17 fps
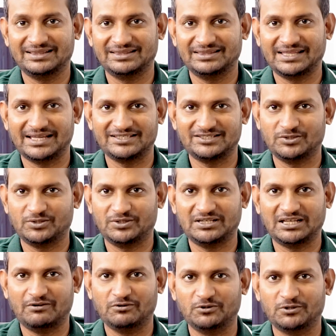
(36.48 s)
That's
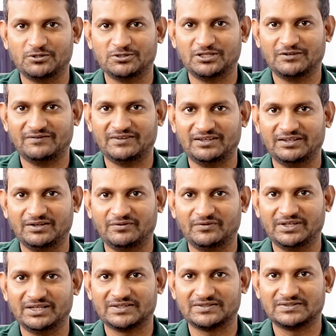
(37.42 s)
not how University of London
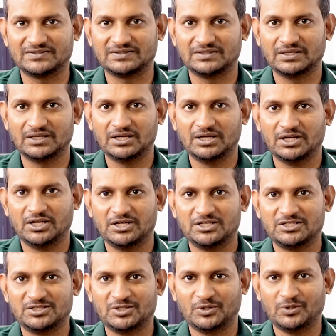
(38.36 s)
works.
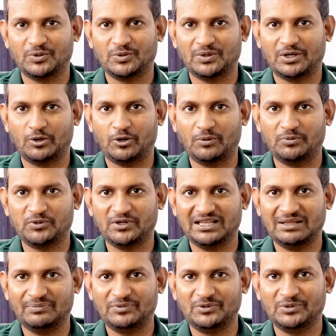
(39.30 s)
So hope to
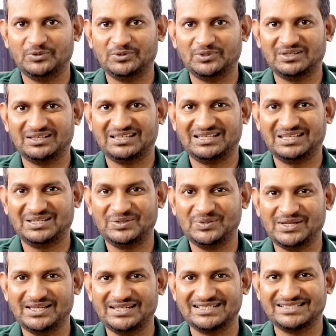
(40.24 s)
help you
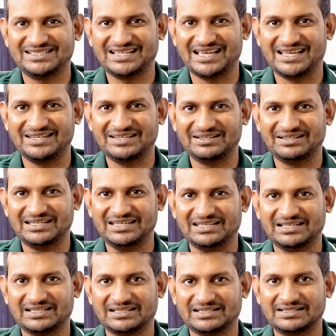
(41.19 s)
to understand
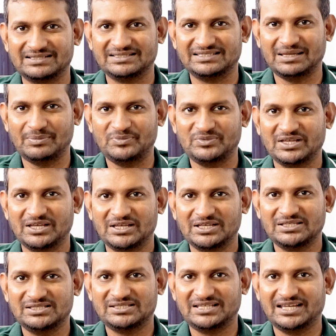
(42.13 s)
legal concepts.
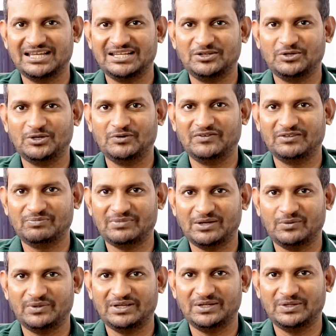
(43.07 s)
Stay tuned with
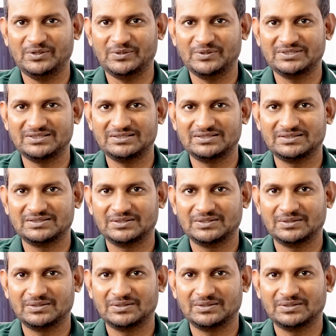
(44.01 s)
my videos.